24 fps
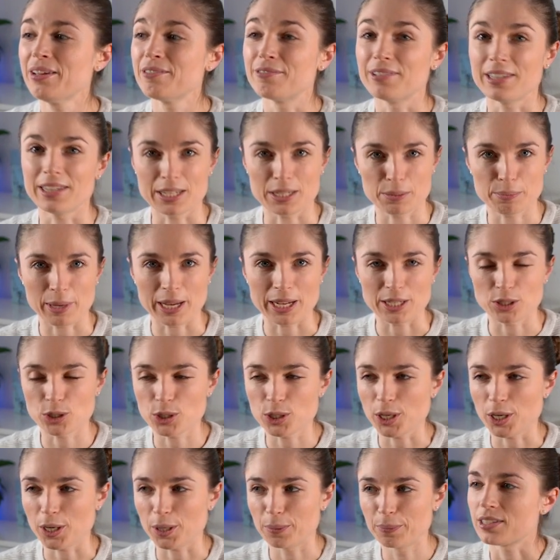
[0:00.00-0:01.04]
for this page
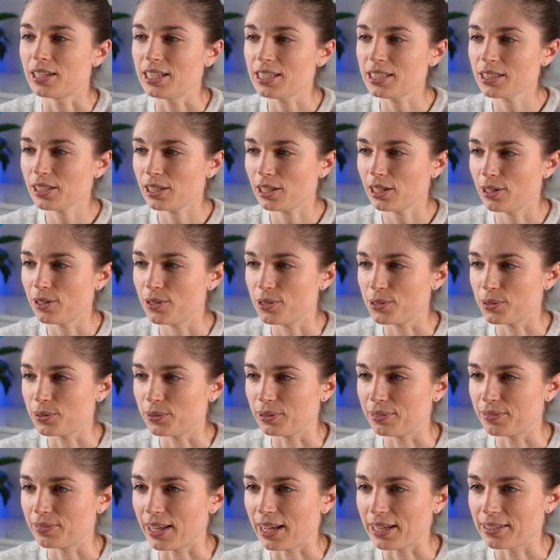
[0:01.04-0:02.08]
too. So let's close all
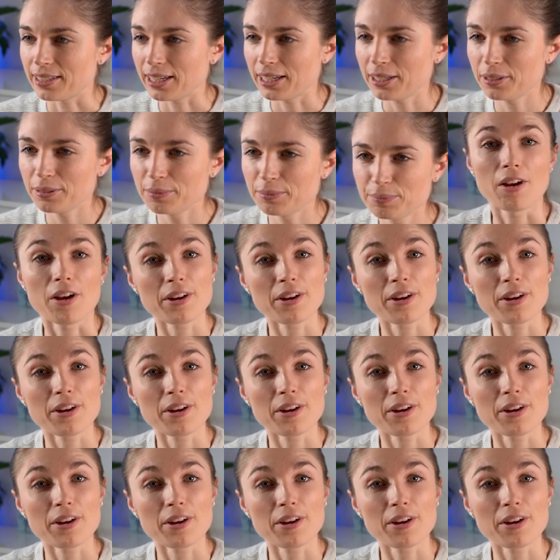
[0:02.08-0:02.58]
of that down.